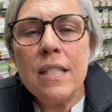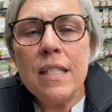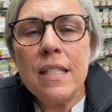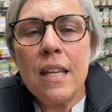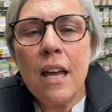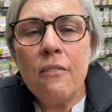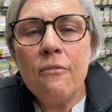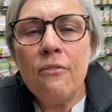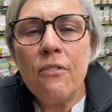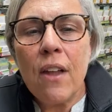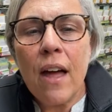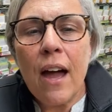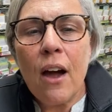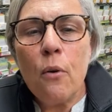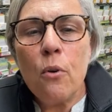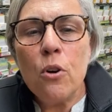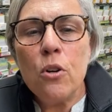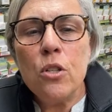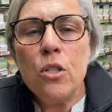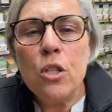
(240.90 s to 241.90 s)
can
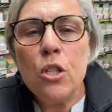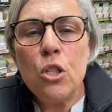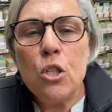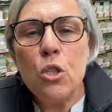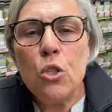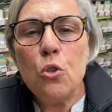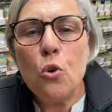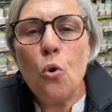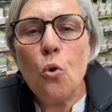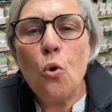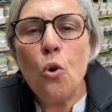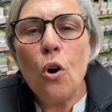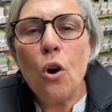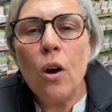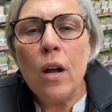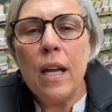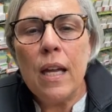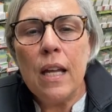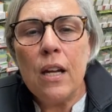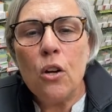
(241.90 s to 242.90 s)
sunflowers
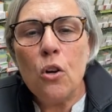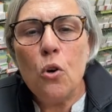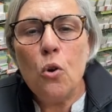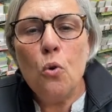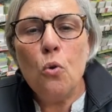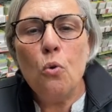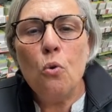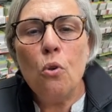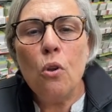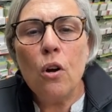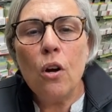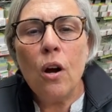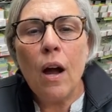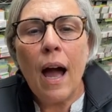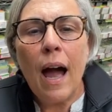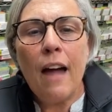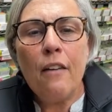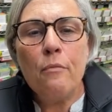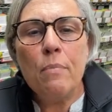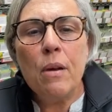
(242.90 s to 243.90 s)
store in a cooler?
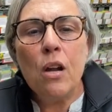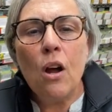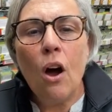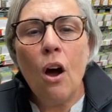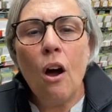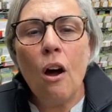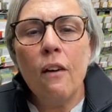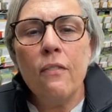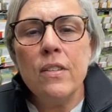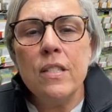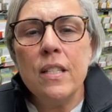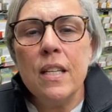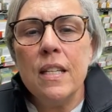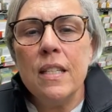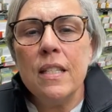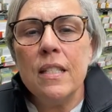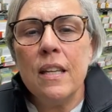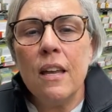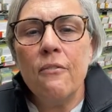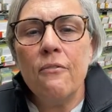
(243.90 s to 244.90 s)
I've been
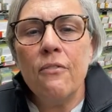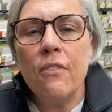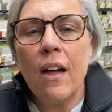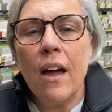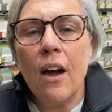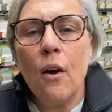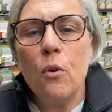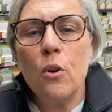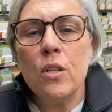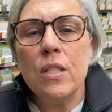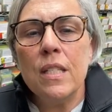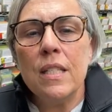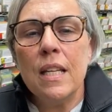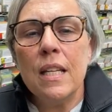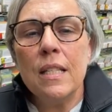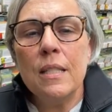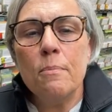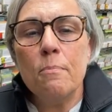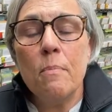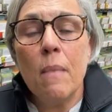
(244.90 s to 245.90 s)
harvesting sunflowers
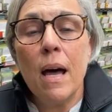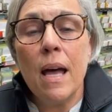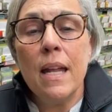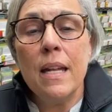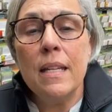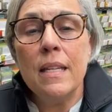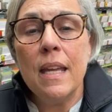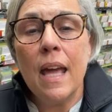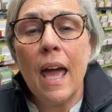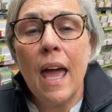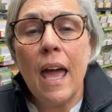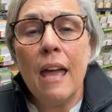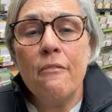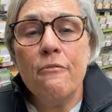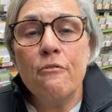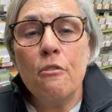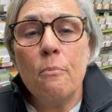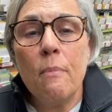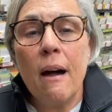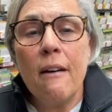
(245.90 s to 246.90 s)
since Monday
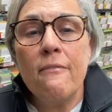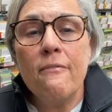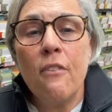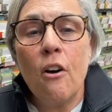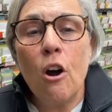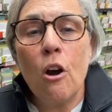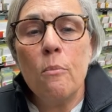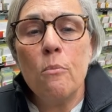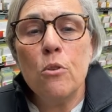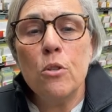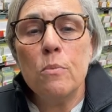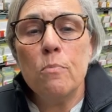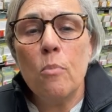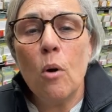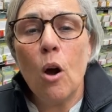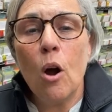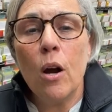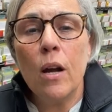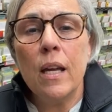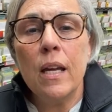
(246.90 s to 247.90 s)
for my farmer's
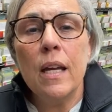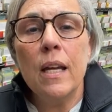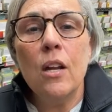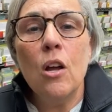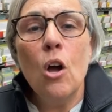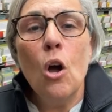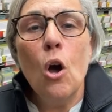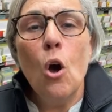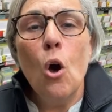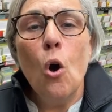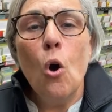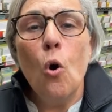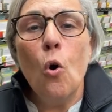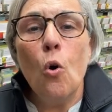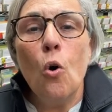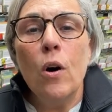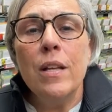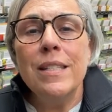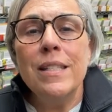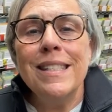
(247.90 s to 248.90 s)
market
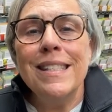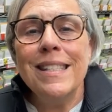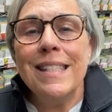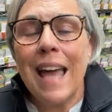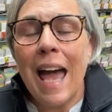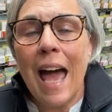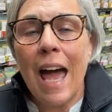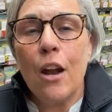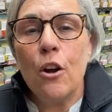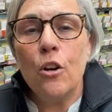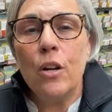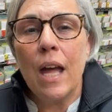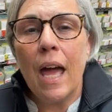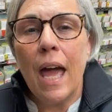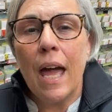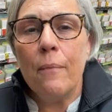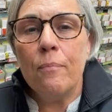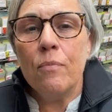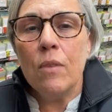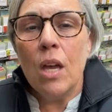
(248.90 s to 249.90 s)
on
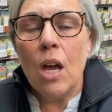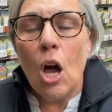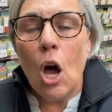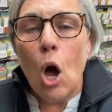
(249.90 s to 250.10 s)
Saturday.